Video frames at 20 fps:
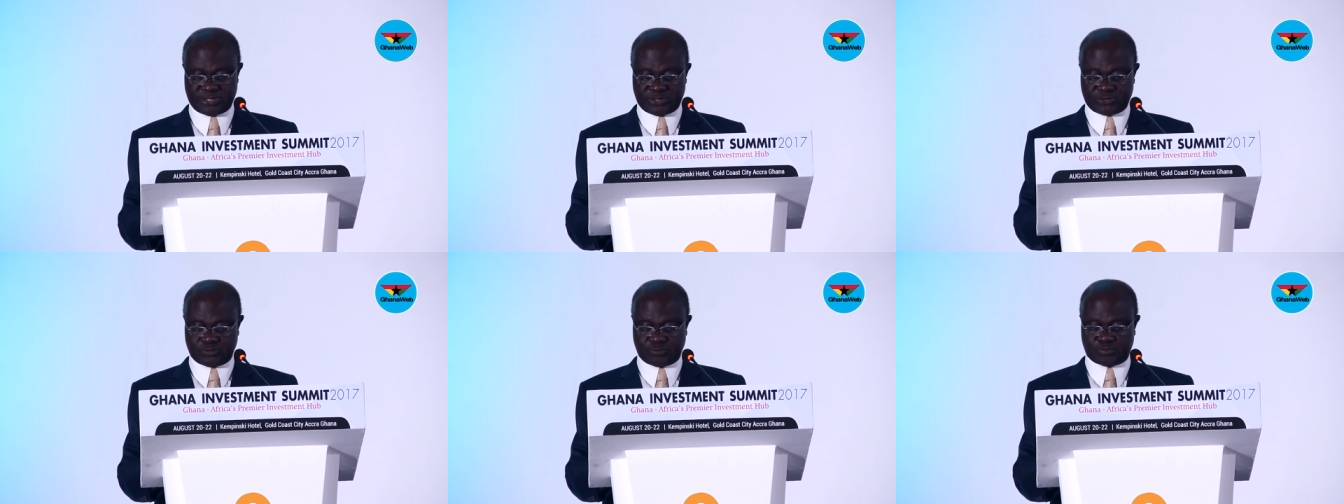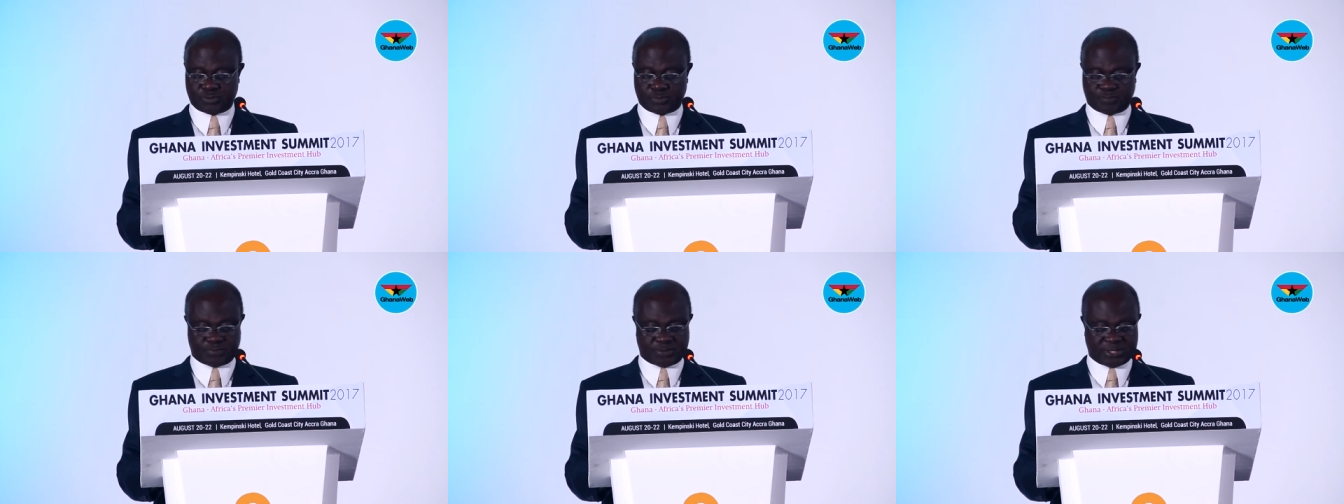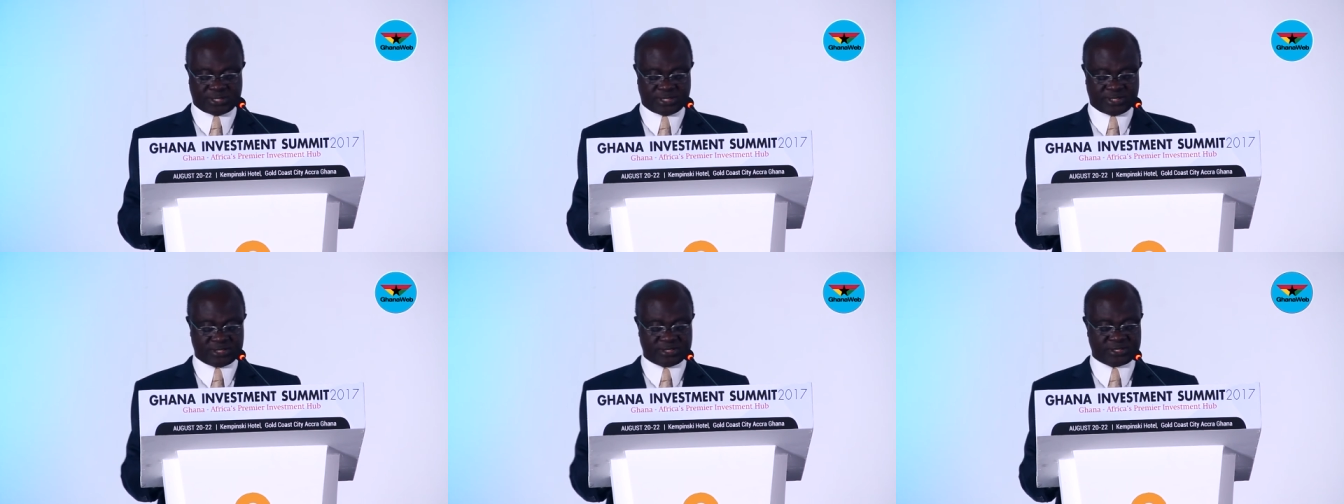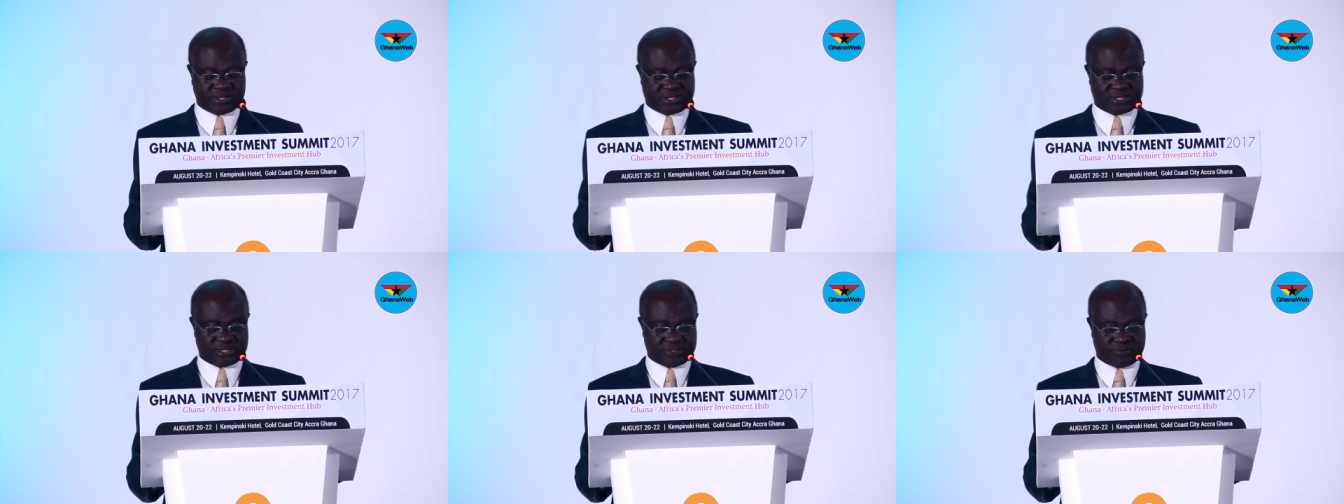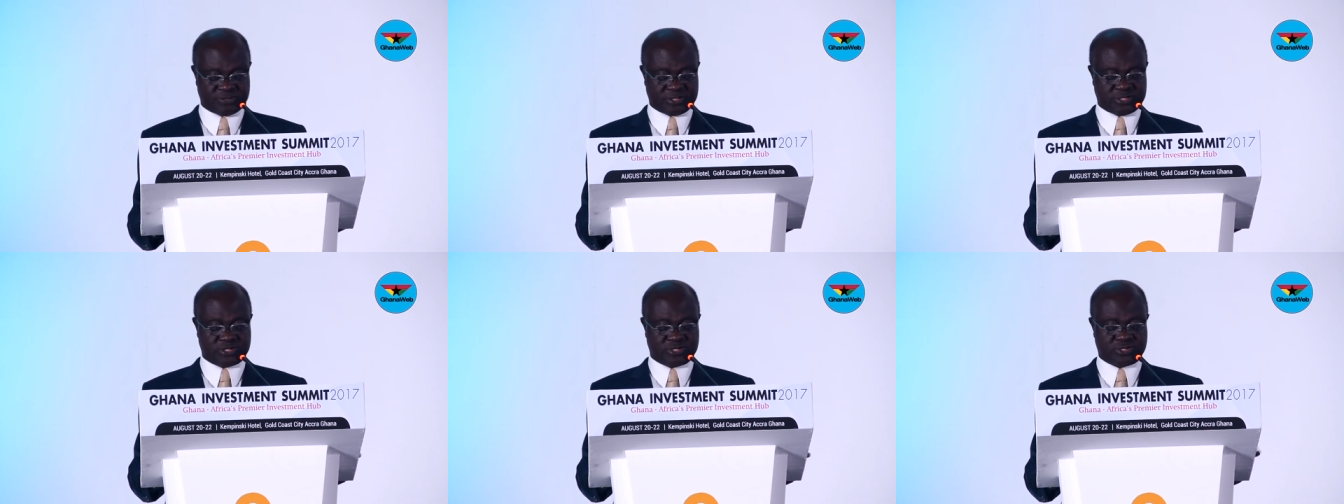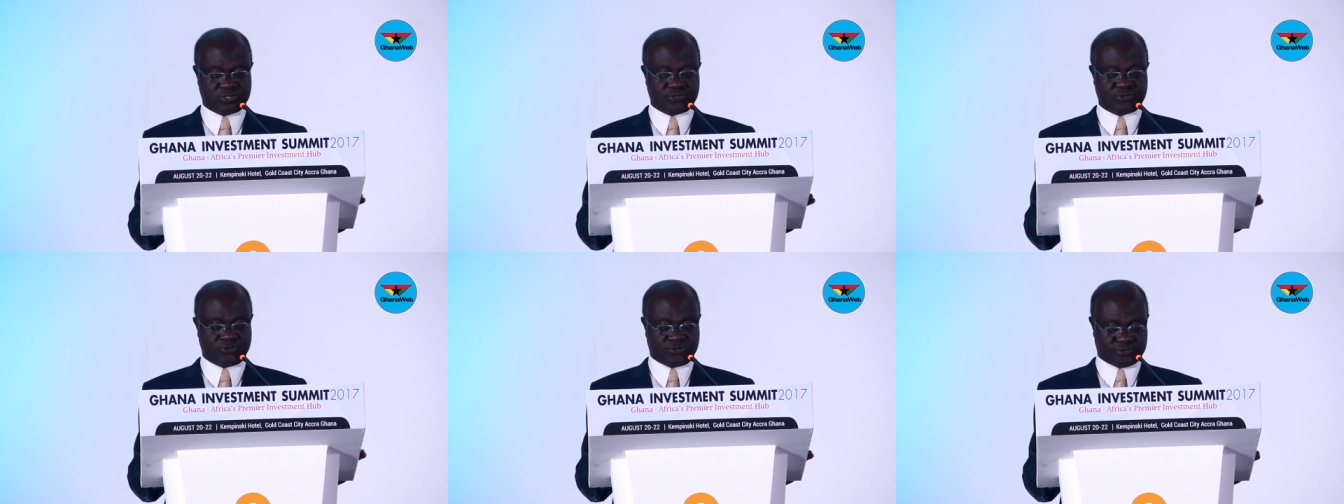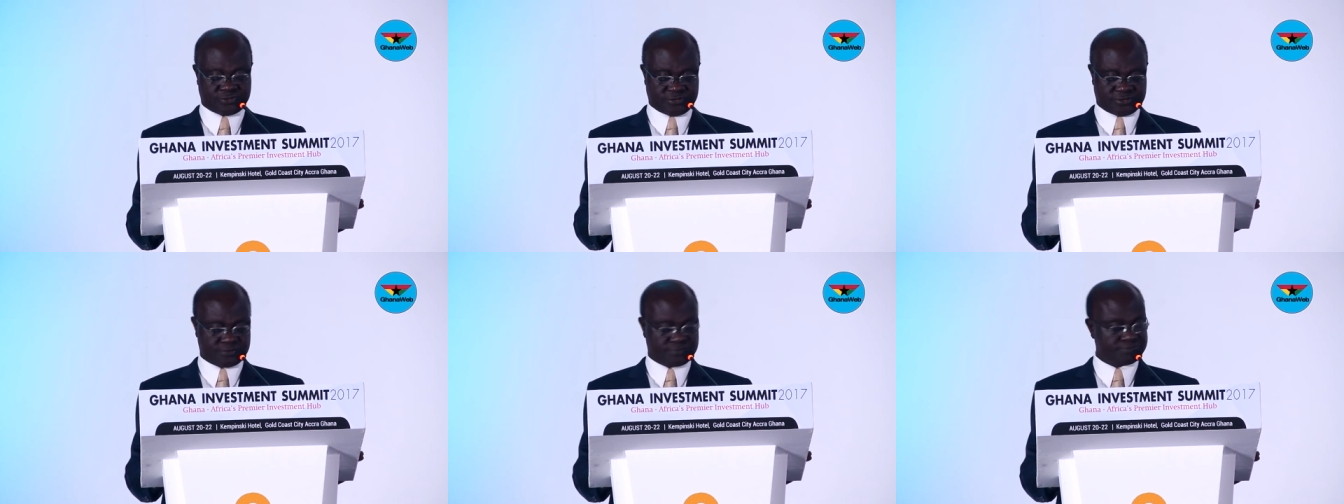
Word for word: to propel economic growth.